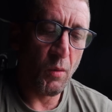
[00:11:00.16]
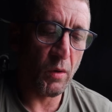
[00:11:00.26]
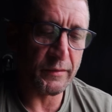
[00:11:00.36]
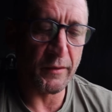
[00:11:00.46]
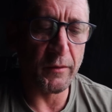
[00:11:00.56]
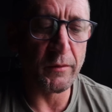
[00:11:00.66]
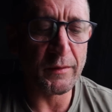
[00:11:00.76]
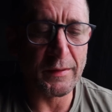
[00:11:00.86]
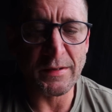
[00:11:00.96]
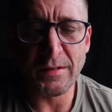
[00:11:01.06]
what I do
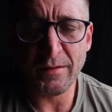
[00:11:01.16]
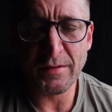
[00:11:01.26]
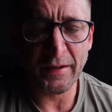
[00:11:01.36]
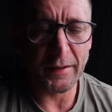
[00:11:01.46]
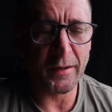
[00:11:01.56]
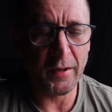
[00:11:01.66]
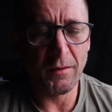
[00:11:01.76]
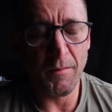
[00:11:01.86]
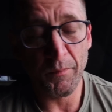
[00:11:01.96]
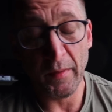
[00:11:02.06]
is take,
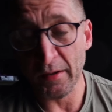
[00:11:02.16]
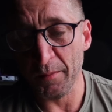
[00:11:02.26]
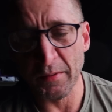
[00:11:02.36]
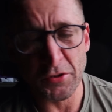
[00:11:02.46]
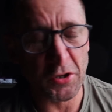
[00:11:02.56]
it can be